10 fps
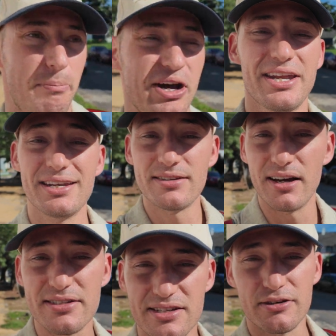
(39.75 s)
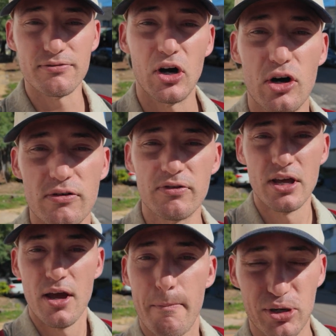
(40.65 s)
But it does involve
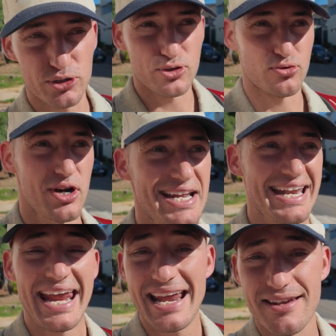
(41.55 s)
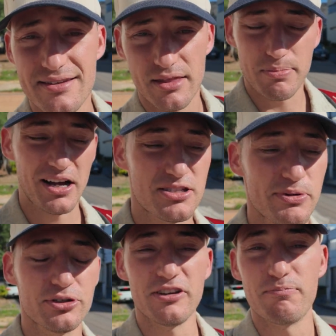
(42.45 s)
personal credit and the
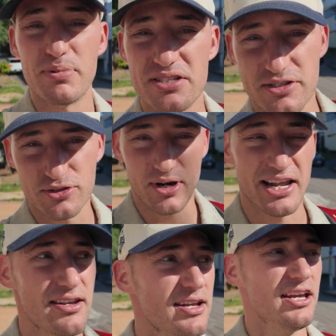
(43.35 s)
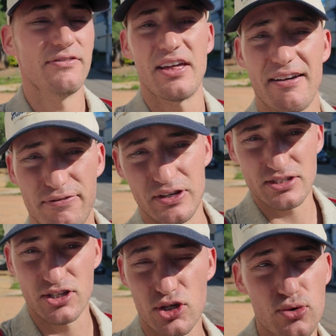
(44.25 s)
possibility of business credit if that
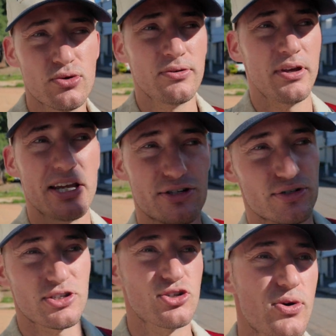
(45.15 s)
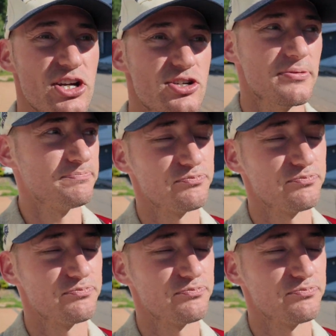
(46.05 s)
fits you and your situation.